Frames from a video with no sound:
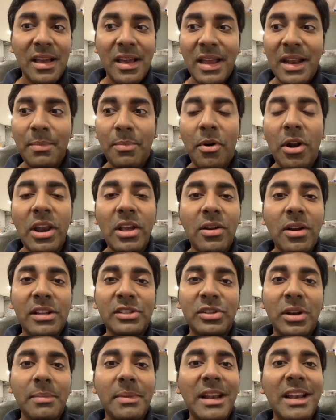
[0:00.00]
in Polygon,
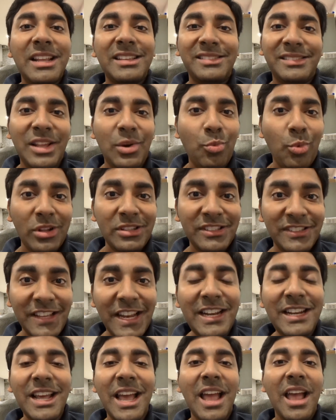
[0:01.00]
it's going to be less than 1
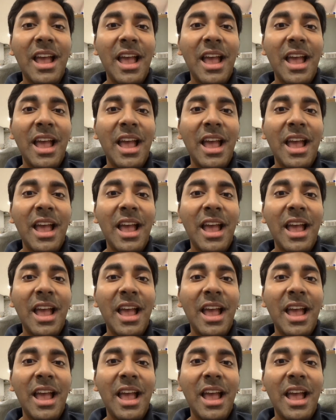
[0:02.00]
cent.